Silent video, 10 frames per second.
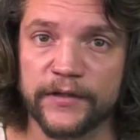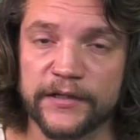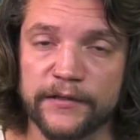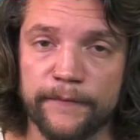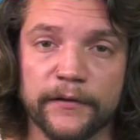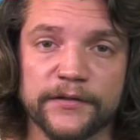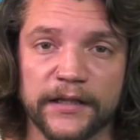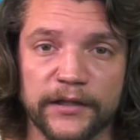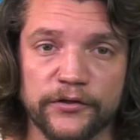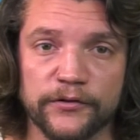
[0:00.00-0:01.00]
This is the first
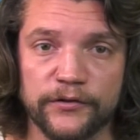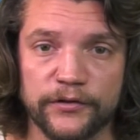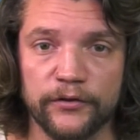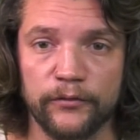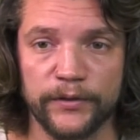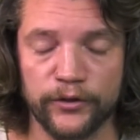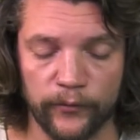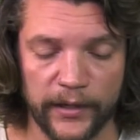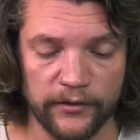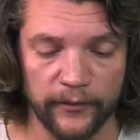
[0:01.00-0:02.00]
thing that you should do when you
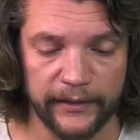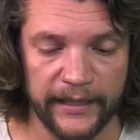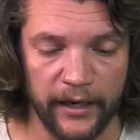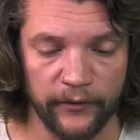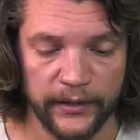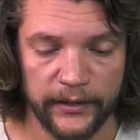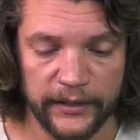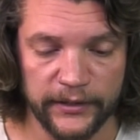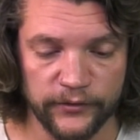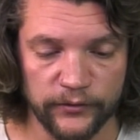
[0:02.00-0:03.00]
create your account
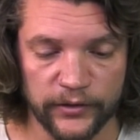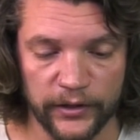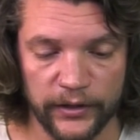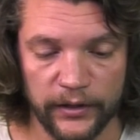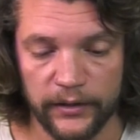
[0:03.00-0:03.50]
is you should